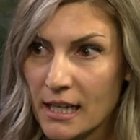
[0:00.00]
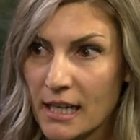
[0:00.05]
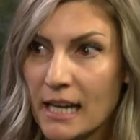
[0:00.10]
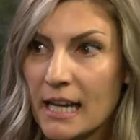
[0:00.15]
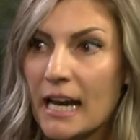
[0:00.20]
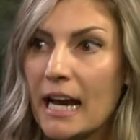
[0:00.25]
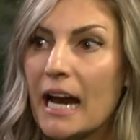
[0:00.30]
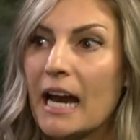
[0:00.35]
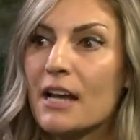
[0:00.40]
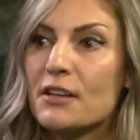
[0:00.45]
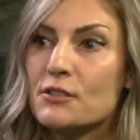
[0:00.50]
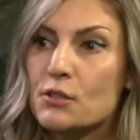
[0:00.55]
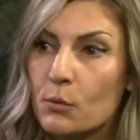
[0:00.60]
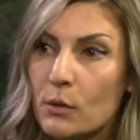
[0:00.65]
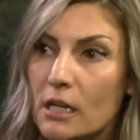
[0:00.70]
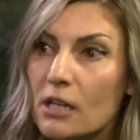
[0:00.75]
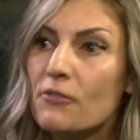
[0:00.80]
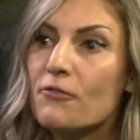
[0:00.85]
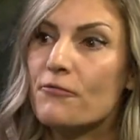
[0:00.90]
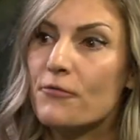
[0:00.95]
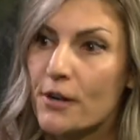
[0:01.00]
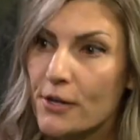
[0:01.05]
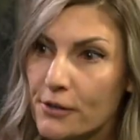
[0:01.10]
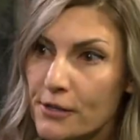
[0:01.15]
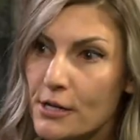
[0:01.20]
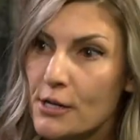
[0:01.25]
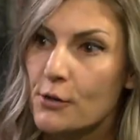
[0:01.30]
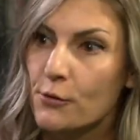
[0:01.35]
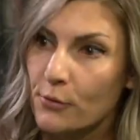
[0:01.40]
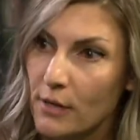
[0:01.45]
Mm. And so it can
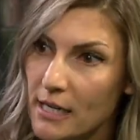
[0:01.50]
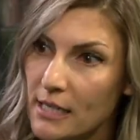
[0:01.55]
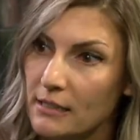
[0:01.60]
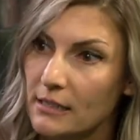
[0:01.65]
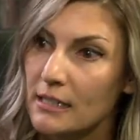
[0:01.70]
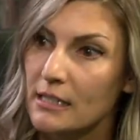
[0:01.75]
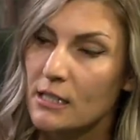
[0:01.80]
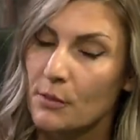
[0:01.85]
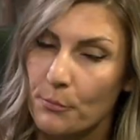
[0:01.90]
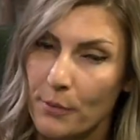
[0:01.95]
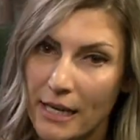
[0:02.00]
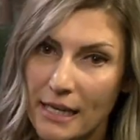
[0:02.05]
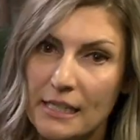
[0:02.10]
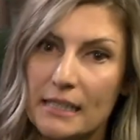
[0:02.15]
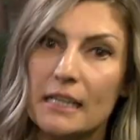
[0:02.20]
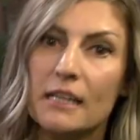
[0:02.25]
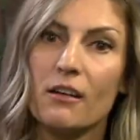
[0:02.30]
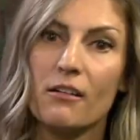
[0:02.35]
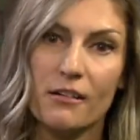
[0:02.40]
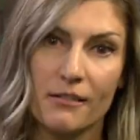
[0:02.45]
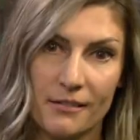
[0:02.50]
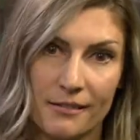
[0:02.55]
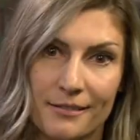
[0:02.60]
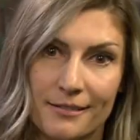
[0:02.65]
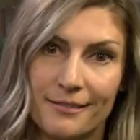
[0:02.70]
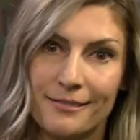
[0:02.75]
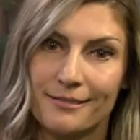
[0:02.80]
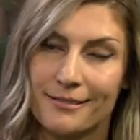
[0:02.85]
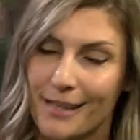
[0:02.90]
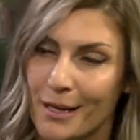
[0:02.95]
vary greatly depending
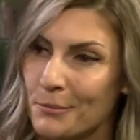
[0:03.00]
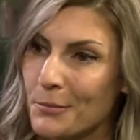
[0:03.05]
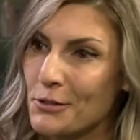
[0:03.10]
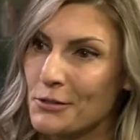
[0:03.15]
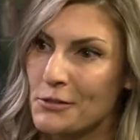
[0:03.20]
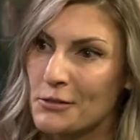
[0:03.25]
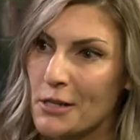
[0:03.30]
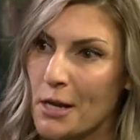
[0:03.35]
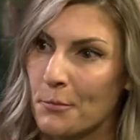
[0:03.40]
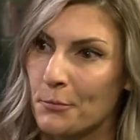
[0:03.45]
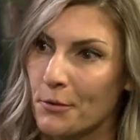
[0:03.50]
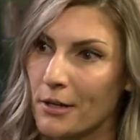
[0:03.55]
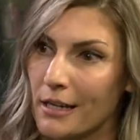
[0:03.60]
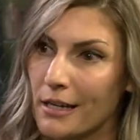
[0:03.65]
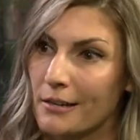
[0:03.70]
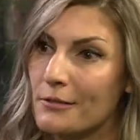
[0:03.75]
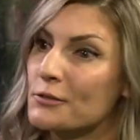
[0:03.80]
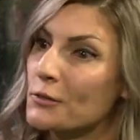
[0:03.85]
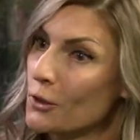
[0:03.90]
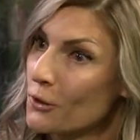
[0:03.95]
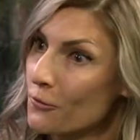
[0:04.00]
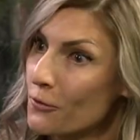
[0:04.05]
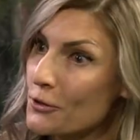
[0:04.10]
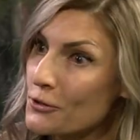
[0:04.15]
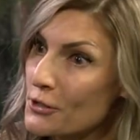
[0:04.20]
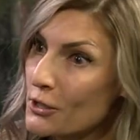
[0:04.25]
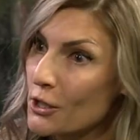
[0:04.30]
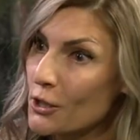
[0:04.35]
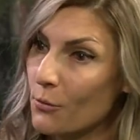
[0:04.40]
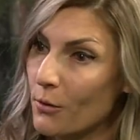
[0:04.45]
on that person's upbringing. So the first
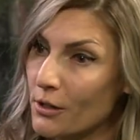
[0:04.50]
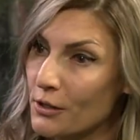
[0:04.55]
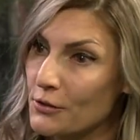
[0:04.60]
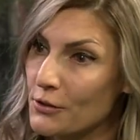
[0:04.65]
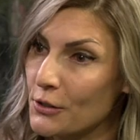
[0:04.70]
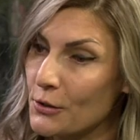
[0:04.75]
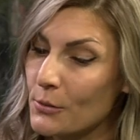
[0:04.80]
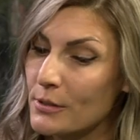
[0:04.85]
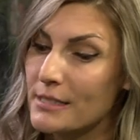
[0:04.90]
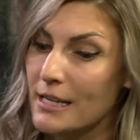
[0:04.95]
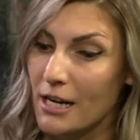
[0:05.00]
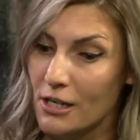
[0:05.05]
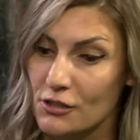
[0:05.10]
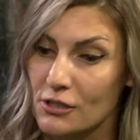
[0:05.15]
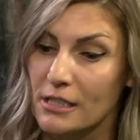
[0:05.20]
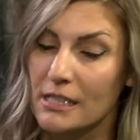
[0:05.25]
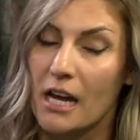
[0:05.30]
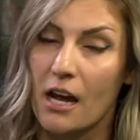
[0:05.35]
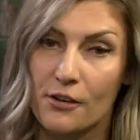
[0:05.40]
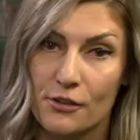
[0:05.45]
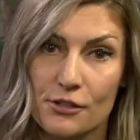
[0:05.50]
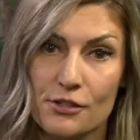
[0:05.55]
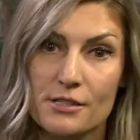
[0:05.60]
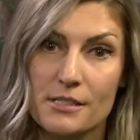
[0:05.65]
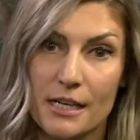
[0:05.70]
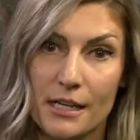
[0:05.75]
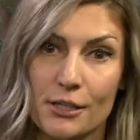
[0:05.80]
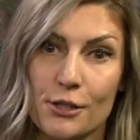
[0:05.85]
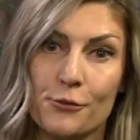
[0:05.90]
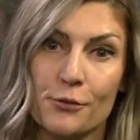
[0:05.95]
thing you want to do is actually
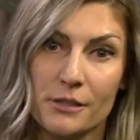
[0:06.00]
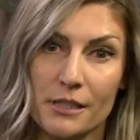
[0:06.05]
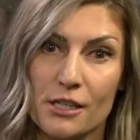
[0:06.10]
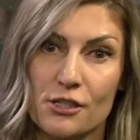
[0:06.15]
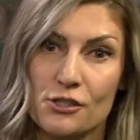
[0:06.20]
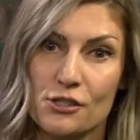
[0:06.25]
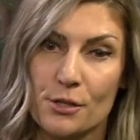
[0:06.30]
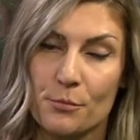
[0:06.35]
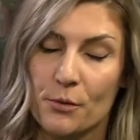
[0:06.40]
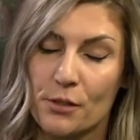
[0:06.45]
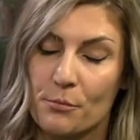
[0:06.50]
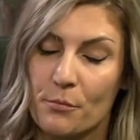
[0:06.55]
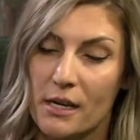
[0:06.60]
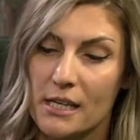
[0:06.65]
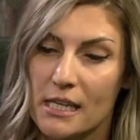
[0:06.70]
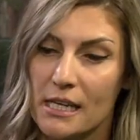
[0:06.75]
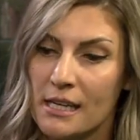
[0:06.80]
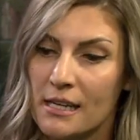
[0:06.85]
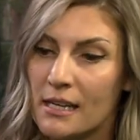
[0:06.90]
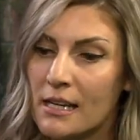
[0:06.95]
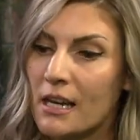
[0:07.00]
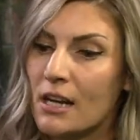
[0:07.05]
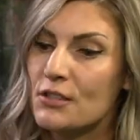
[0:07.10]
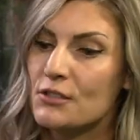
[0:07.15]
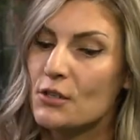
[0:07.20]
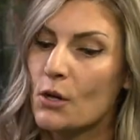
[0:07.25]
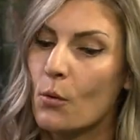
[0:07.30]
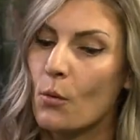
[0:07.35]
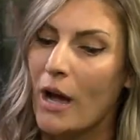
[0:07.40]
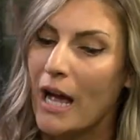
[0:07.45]
understand your relationship with money. Right.
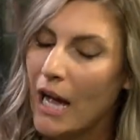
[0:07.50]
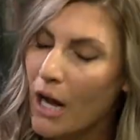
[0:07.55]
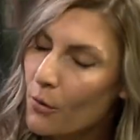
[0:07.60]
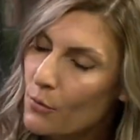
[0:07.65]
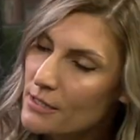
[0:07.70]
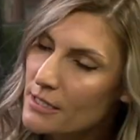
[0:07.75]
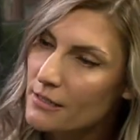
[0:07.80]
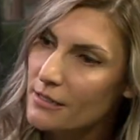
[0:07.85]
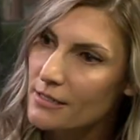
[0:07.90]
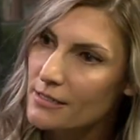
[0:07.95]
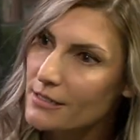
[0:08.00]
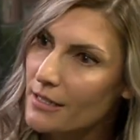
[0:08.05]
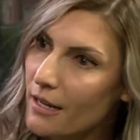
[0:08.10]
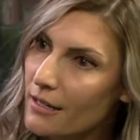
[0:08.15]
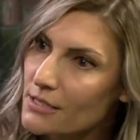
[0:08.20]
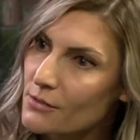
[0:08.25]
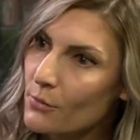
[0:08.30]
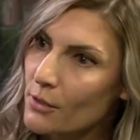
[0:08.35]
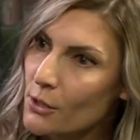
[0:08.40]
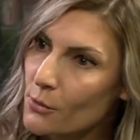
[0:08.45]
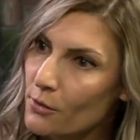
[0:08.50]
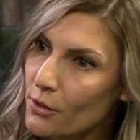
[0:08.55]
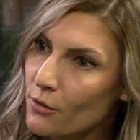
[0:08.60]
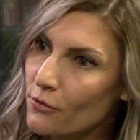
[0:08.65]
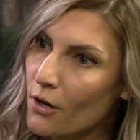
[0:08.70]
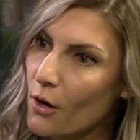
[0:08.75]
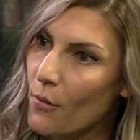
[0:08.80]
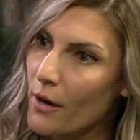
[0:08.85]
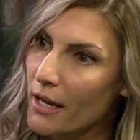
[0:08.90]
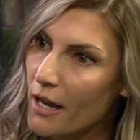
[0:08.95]
So was it discussed when you were
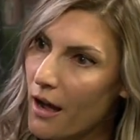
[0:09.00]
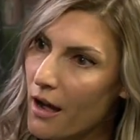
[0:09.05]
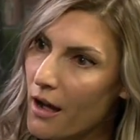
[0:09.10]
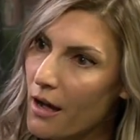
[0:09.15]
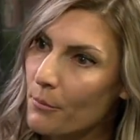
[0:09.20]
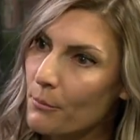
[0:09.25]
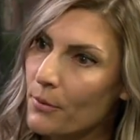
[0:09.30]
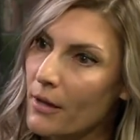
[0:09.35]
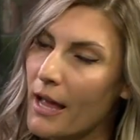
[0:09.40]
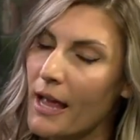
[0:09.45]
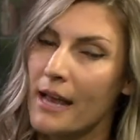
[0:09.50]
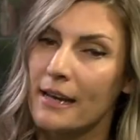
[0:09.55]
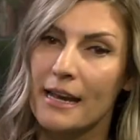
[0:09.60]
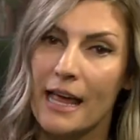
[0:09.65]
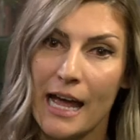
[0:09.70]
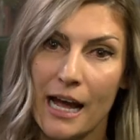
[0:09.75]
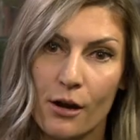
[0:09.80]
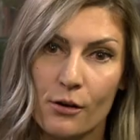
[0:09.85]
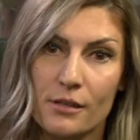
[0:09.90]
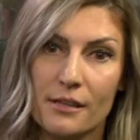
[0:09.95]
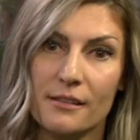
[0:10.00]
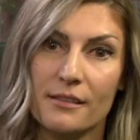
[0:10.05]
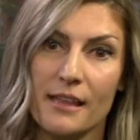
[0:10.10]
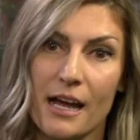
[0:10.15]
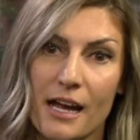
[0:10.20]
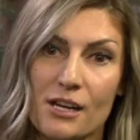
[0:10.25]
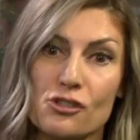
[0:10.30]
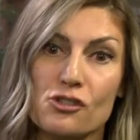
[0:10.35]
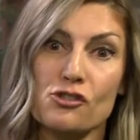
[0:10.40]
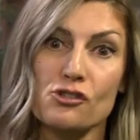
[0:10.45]
growing up? And how did
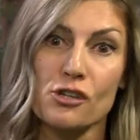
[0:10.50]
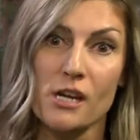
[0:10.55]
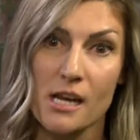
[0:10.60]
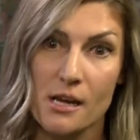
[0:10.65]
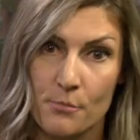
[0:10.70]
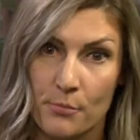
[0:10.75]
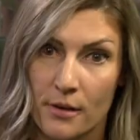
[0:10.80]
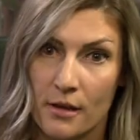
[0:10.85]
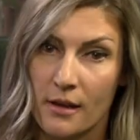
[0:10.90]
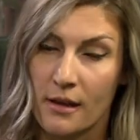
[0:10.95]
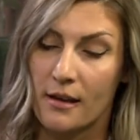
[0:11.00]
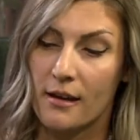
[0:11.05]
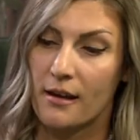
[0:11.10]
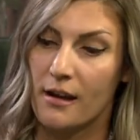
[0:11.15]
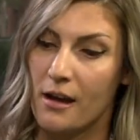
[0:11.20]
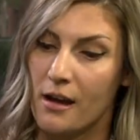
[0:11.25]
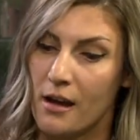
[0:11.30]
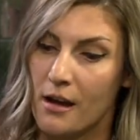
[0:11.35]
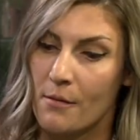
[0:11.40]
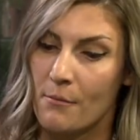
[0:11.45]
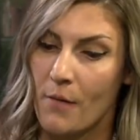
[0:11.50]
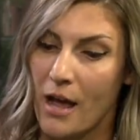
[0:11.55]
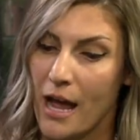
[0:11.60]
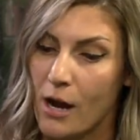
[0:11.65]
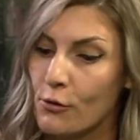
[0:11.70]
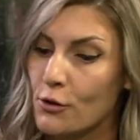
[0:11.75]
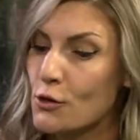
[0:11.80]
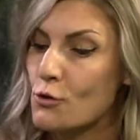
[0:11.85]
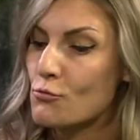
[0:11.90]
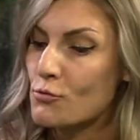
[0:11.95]
that shape um, how
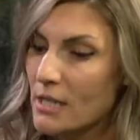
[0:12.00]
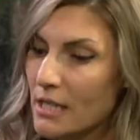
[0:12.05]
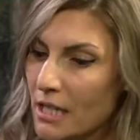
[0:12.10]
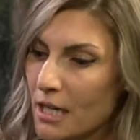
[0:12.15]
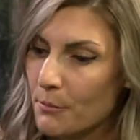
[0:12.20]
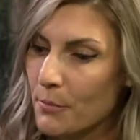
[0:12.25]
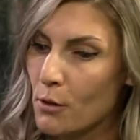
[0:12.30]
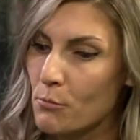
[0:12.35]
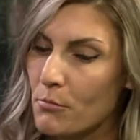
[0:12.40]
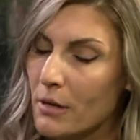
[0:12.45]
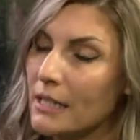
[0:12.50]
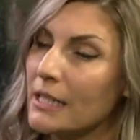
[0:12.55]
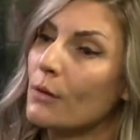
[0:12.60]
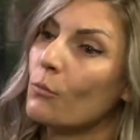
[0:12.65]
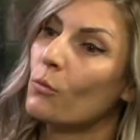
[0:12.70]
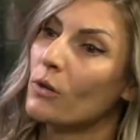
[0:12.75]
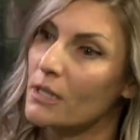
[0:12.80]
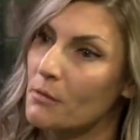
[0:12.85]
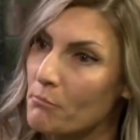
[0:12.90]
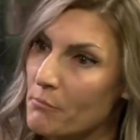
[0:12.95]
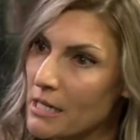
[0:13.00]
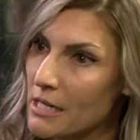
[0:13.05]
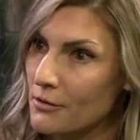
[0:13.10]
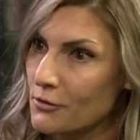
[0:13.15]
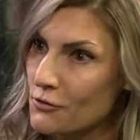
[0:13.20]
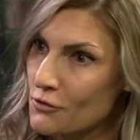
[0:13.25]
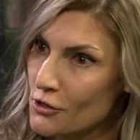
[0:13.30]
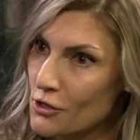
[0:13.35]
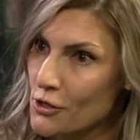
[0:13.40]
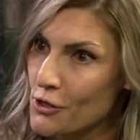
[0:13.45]
you think about money and what it
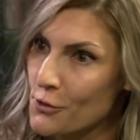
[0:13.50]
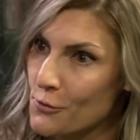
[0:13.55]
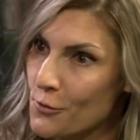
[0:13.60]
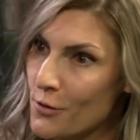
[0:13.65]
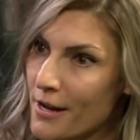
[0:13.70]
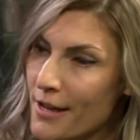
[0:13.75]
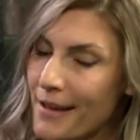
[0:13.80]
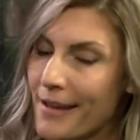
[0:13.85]
means to you?